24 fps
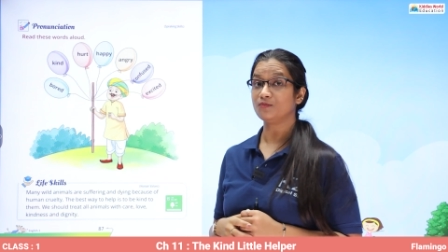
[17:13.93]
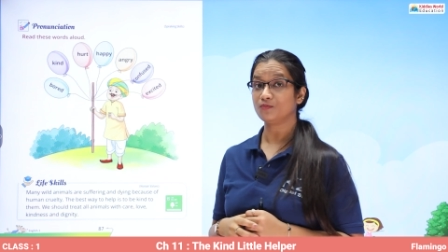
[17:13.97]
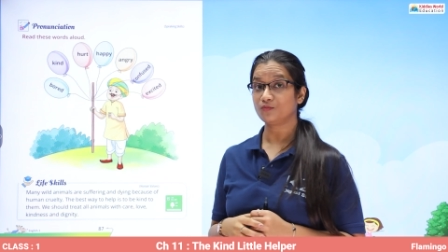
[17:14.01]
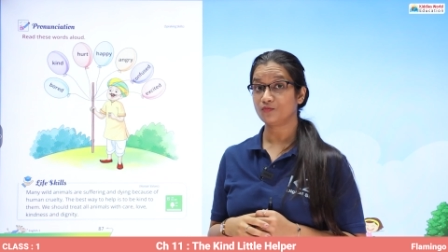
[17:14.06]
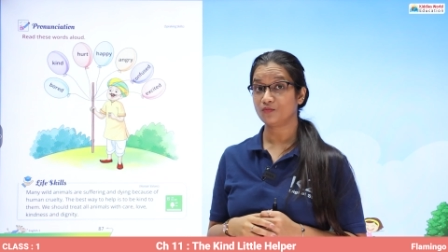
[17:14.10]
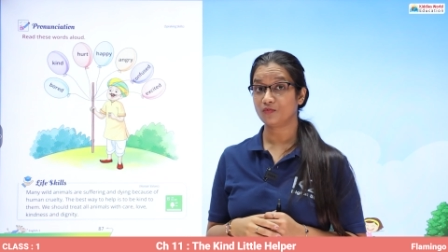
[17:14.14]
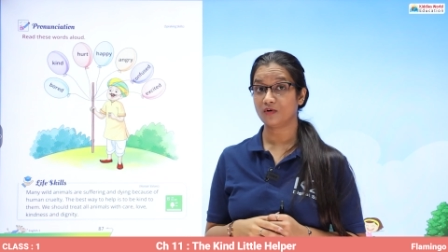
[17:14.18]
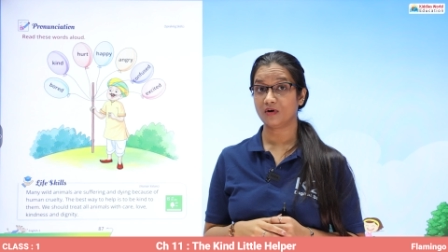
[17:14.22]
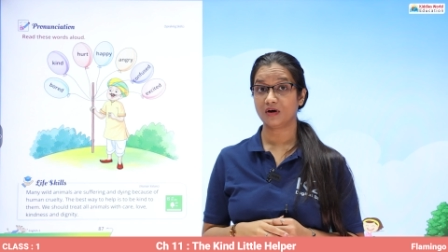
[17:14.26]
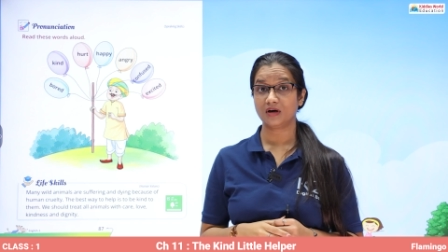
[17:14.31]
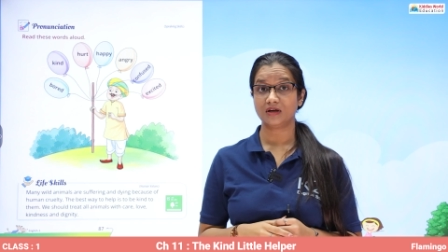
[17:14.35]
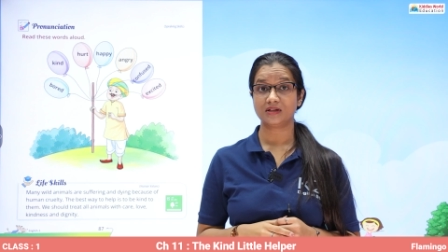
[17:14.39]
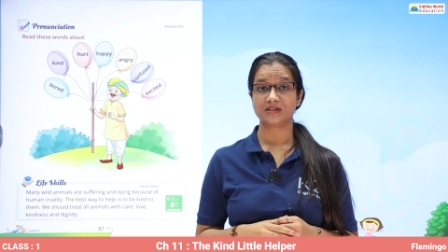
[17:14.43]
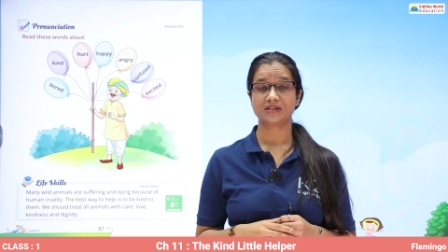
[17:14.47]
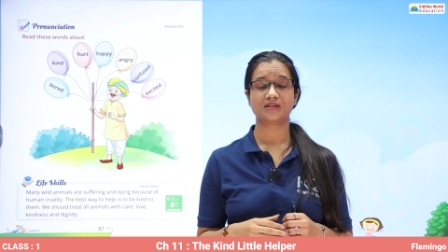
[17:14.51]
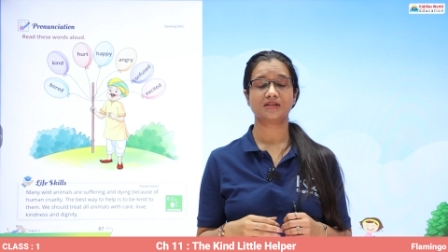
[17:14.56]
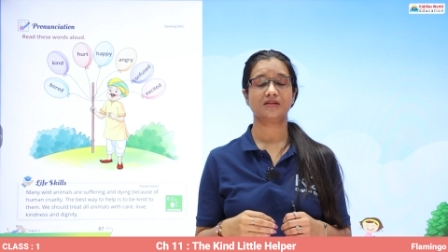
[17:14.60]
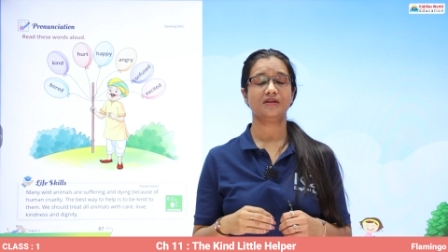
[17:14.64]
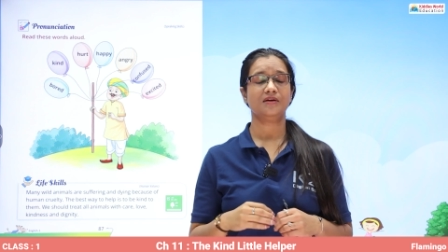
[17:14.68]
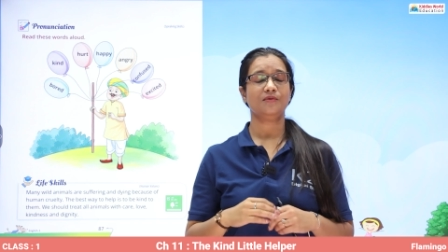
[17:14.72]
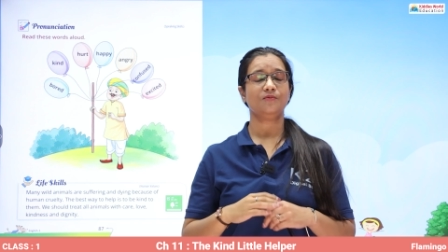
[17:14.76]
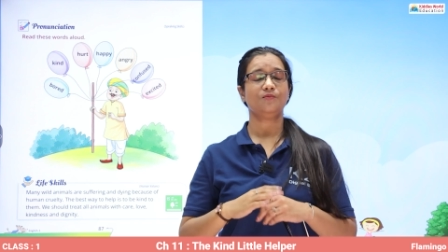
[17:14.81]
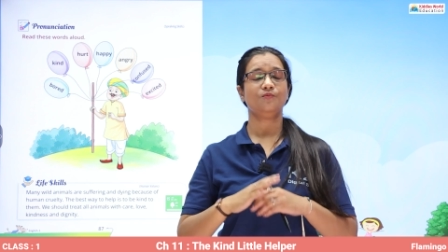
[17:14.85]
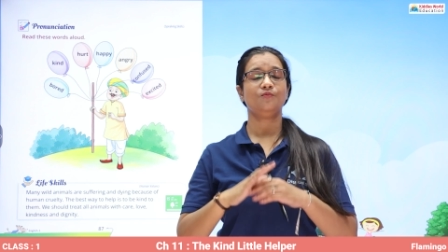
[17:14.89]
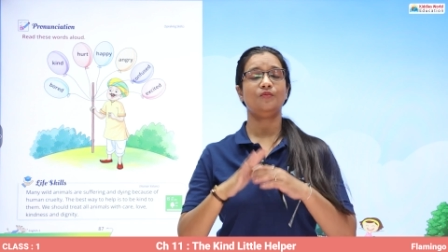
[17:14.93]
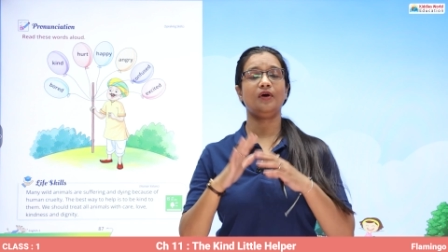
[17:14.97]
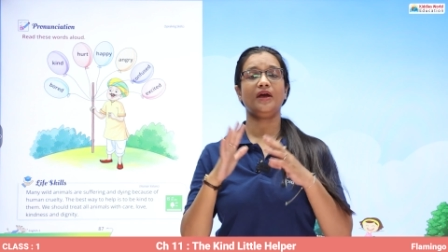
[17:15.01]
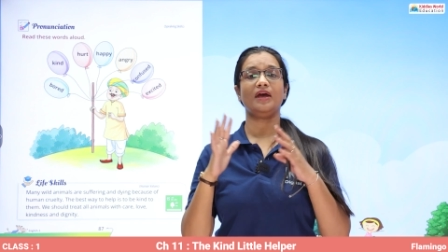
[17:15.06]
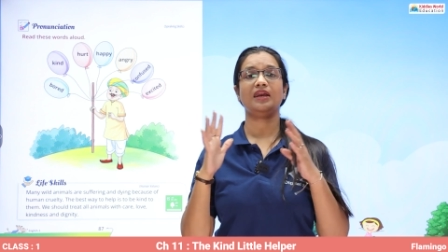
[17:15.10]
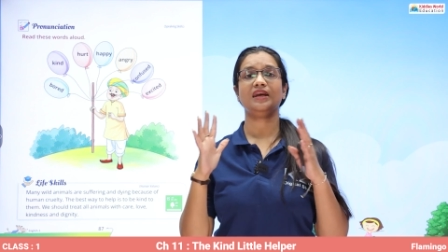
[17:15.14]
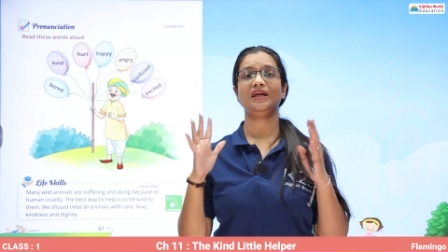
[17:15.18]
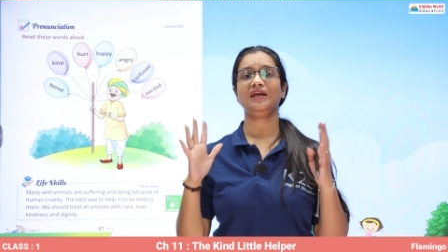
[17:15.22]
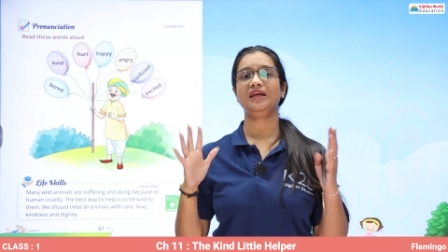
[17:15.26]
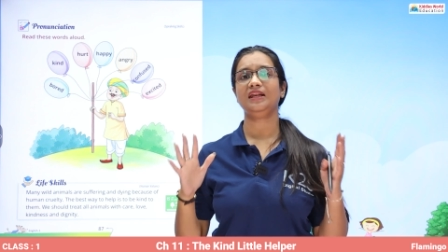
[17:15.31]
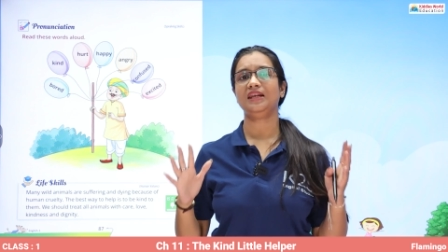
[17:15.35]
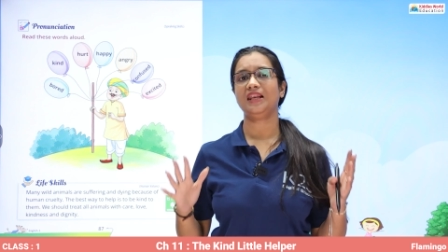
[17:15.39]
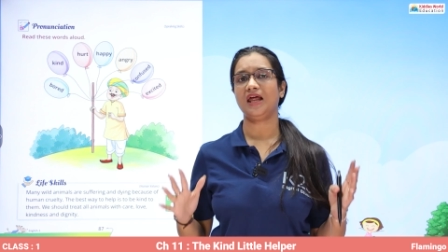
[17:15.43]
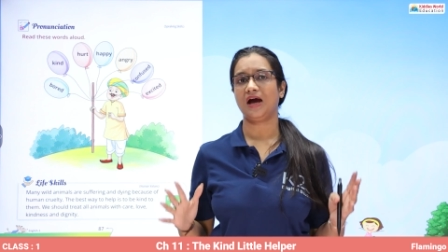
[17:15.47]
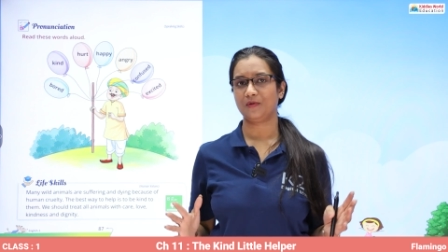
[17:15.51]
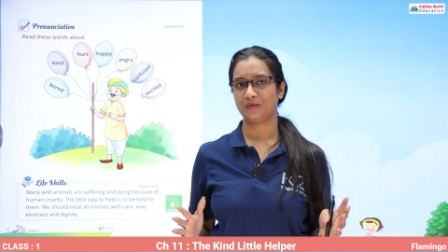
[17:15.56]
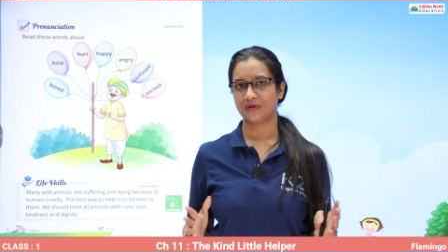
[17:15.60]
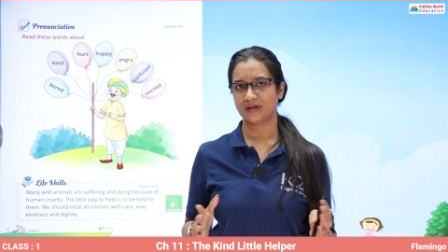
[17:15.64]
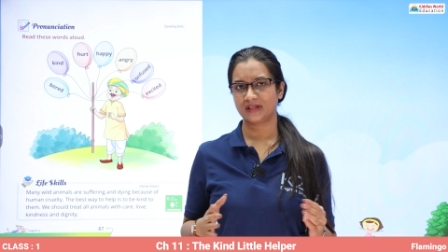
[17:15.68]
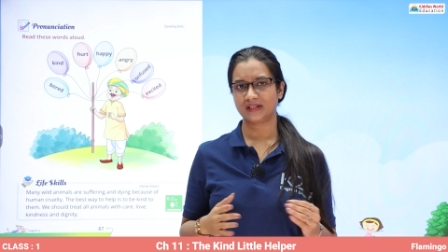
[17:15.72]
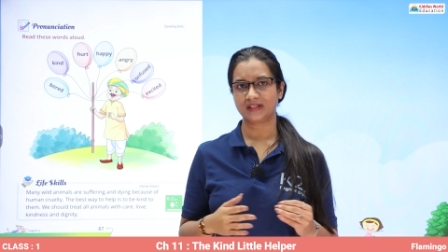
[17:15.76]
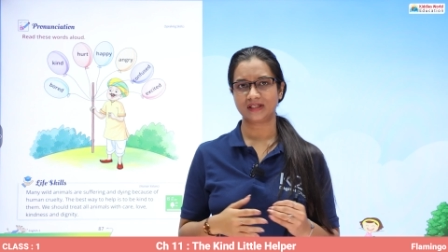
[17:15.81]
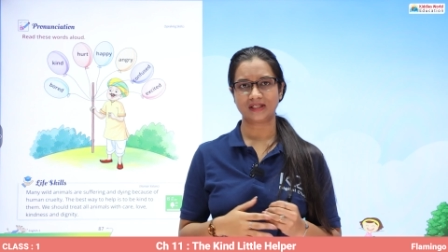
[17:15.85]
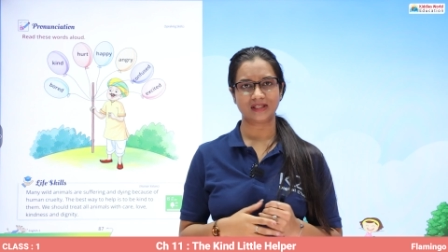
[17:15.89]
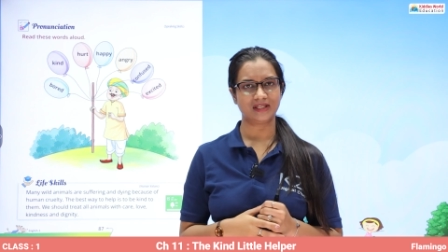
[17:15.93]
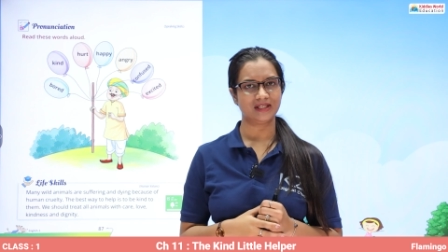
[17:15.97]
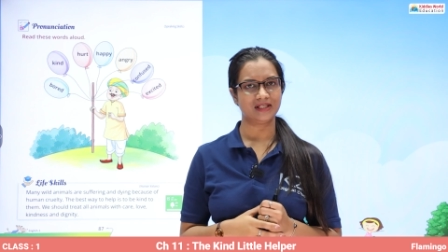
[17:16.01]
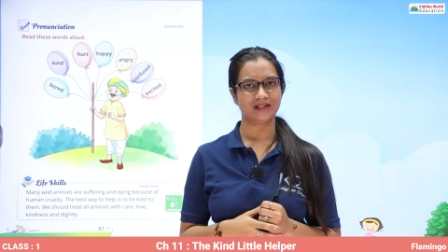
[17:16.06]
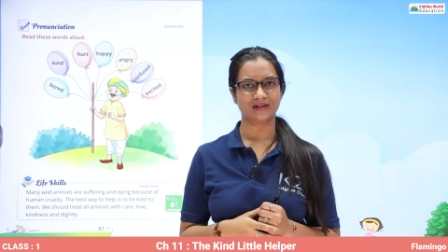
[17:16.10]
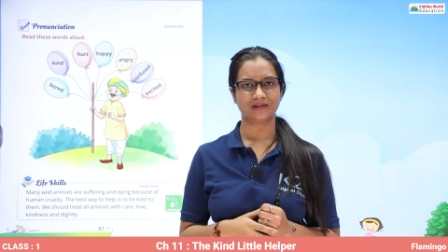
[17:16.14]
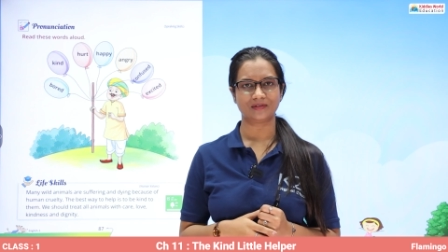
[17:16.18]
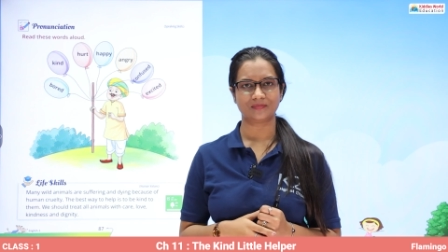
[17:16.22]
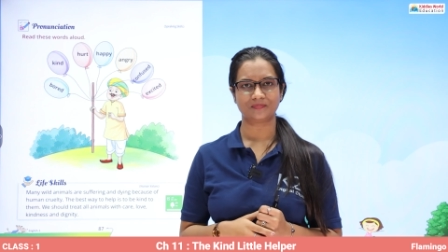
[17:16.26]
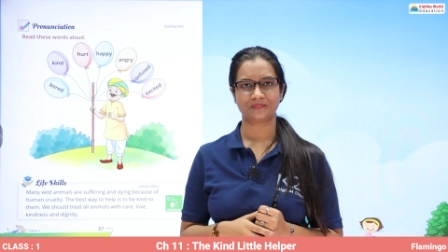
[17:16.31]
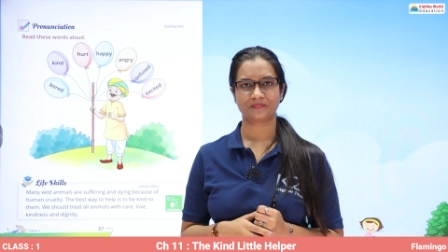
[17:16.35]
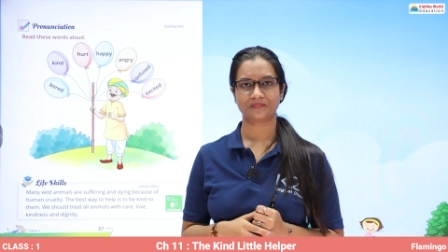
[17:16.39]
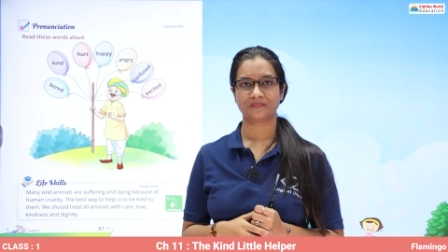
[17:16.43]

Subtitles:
words very loud and clear.